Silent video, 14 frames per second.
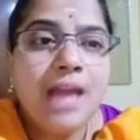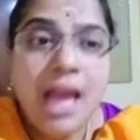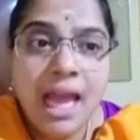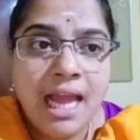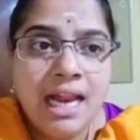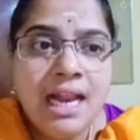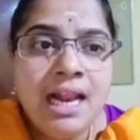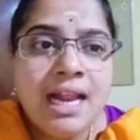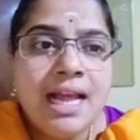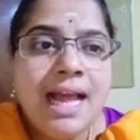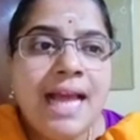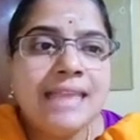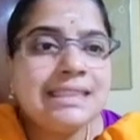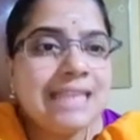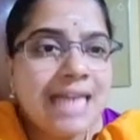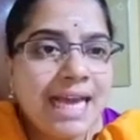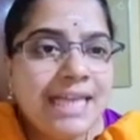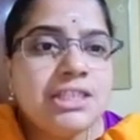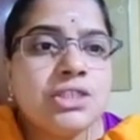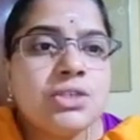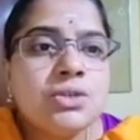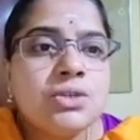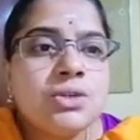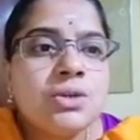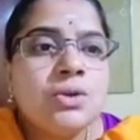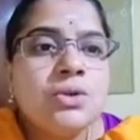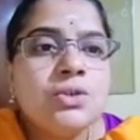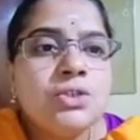L as lines
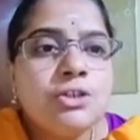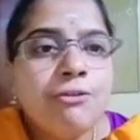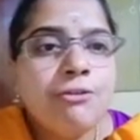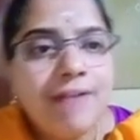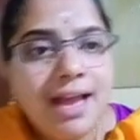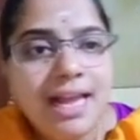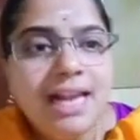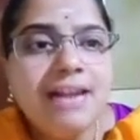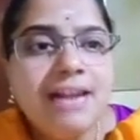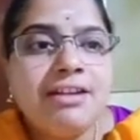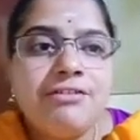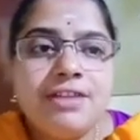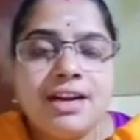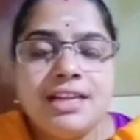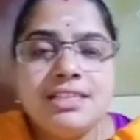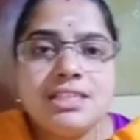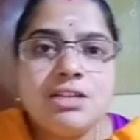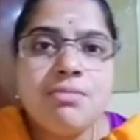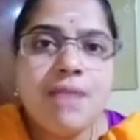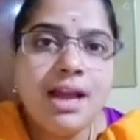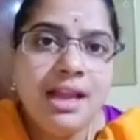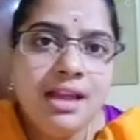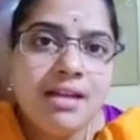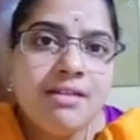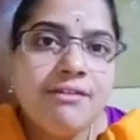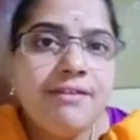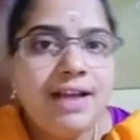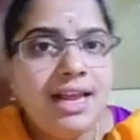to file referenced by
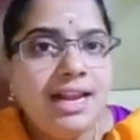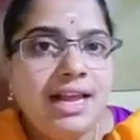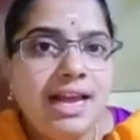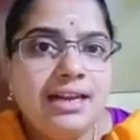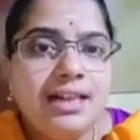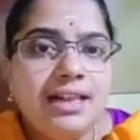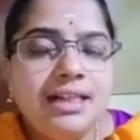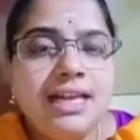file handle.